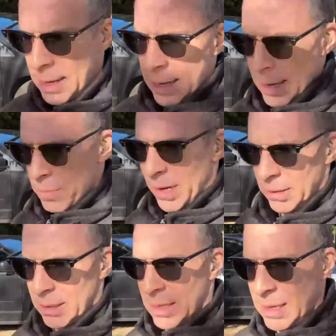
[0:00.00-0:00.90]

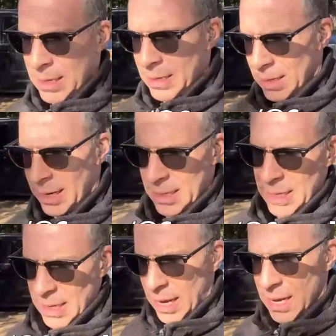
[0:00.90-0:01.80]
about the
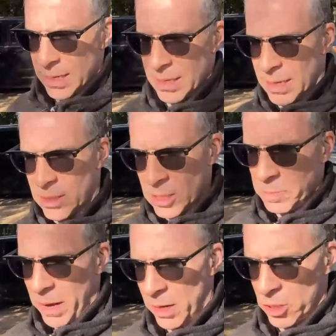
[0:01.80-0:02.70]
1918
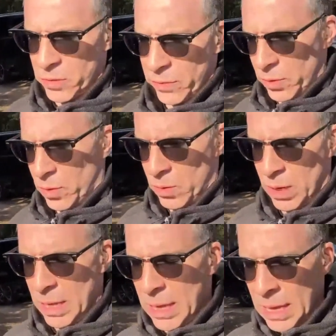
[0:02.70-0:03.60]
Spanish flu.
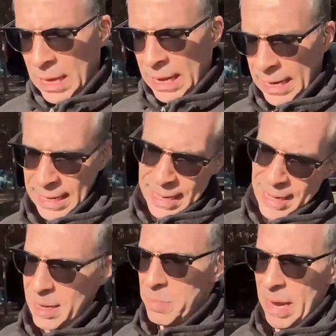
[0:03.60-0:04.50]
And I got to
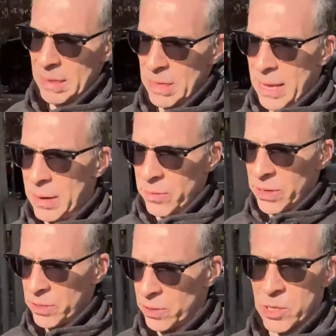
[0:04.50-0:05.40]
get back to that
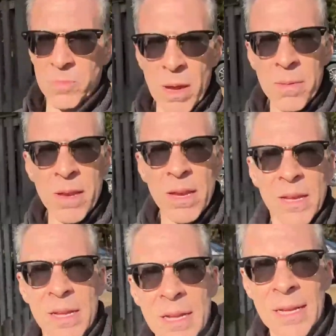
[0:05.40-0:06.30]
research, maybe
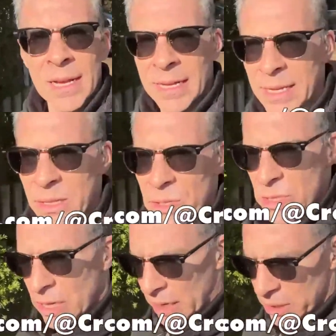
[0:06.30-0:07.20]
get those
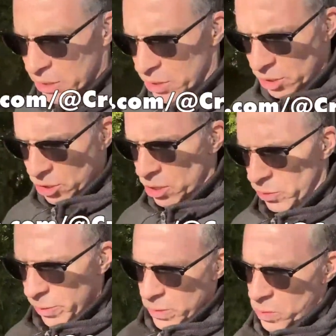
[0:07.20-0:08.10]
guys on the show.
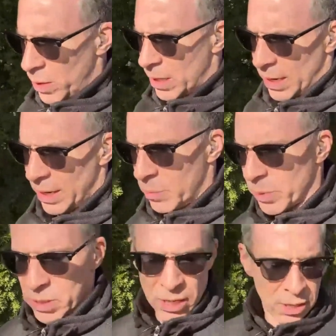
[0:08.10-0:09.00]
There was one guy in
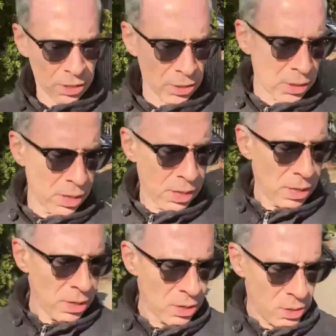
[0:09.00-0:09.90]
particular
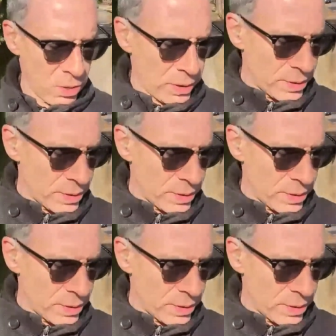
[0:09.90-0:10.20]
who had